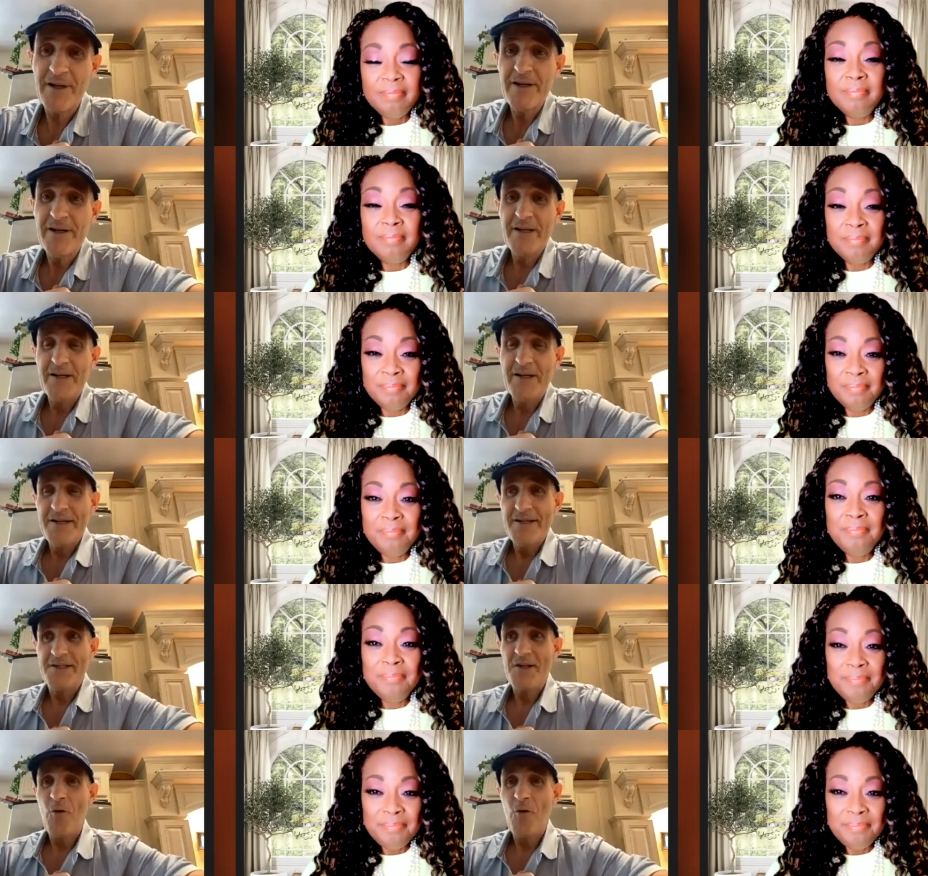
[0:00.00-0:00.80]
Speaker 1: Mm-hmm.
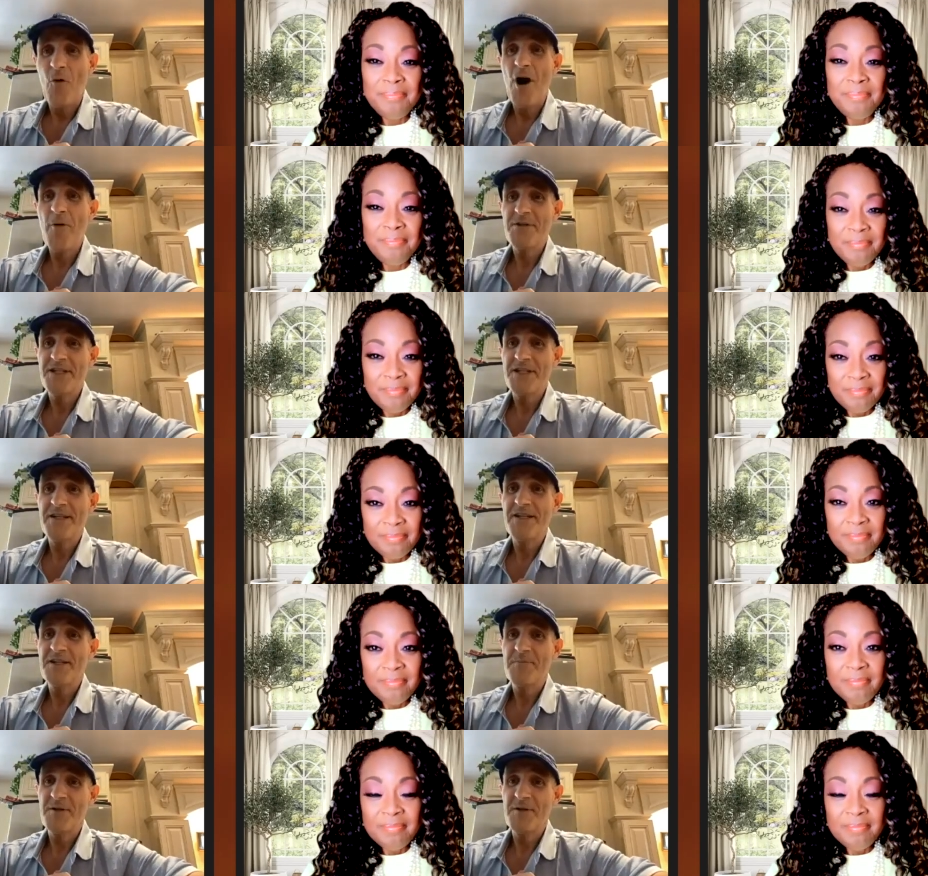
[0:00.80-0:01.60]
So I was in
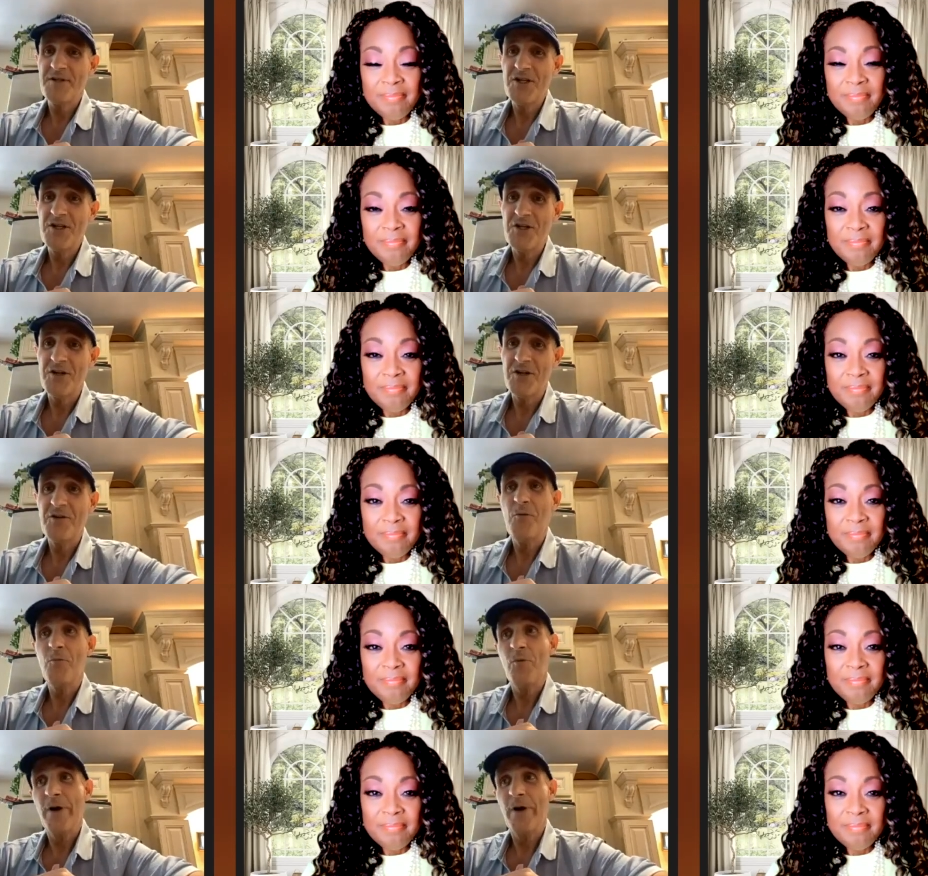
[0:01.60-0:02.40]
this position
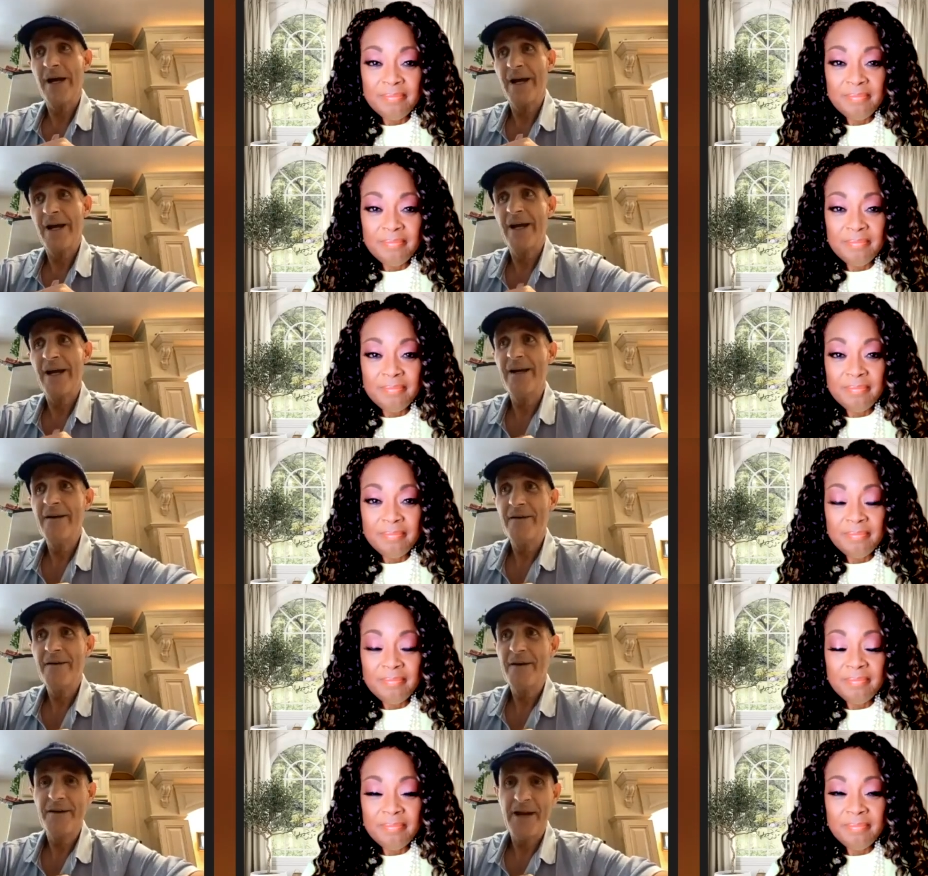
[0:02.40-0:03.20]
where
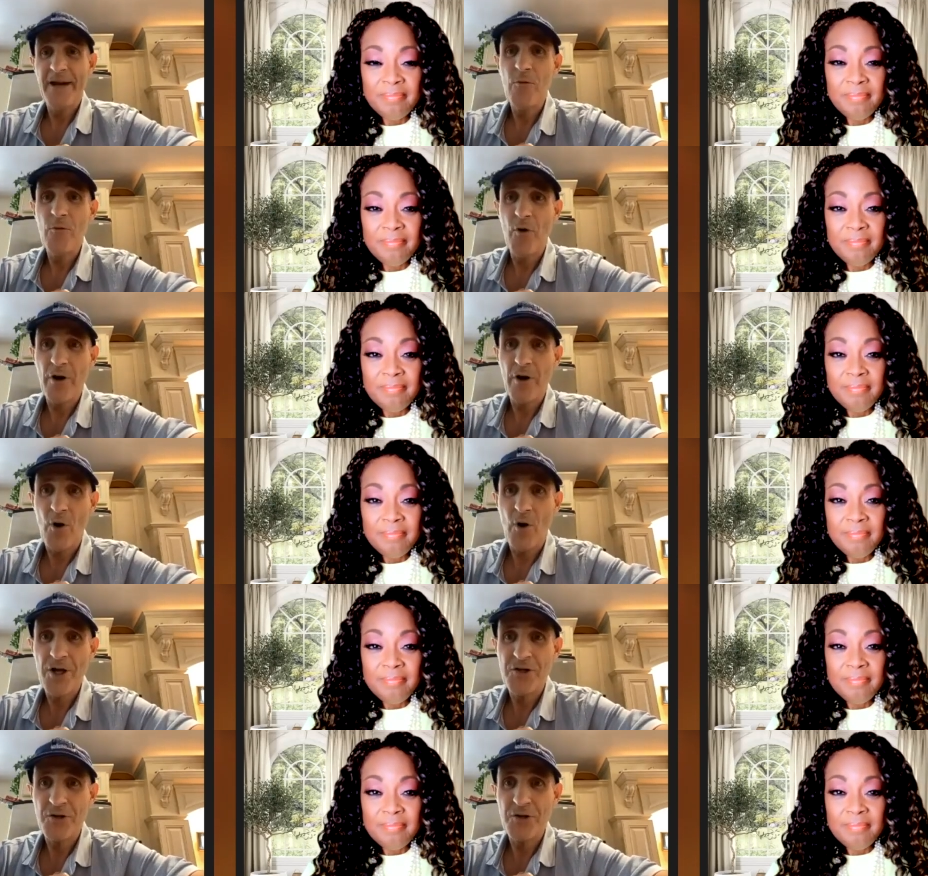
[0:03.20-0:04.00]
now what do
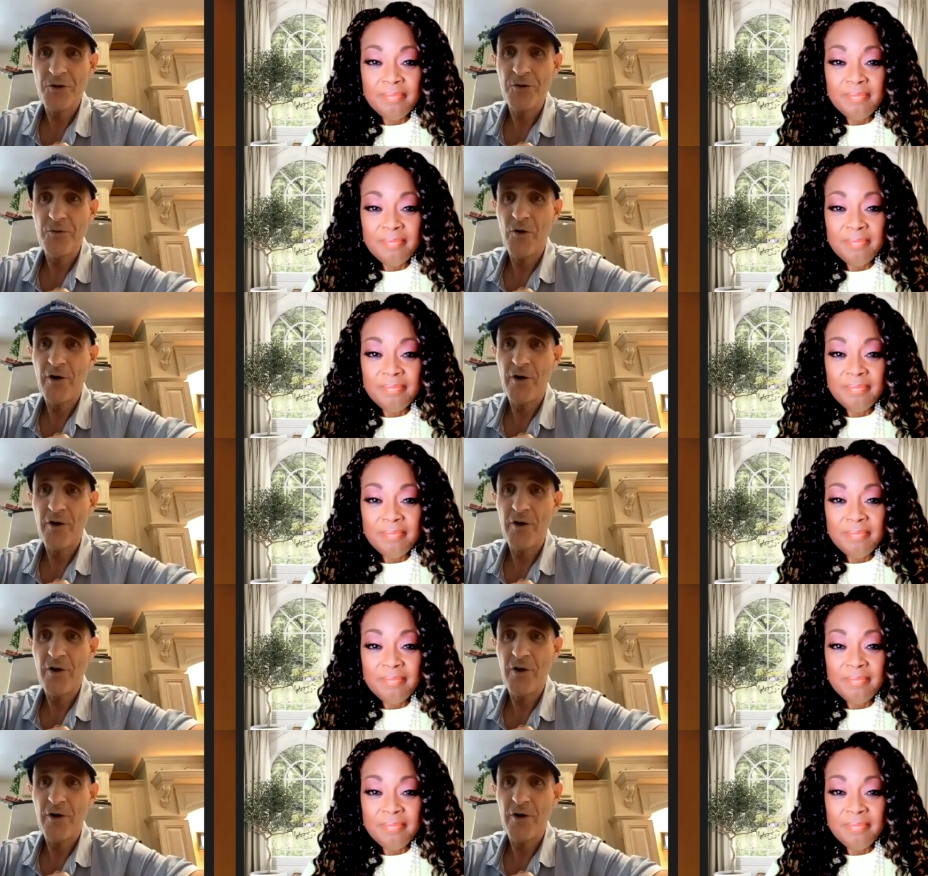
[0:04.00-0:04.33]
I do?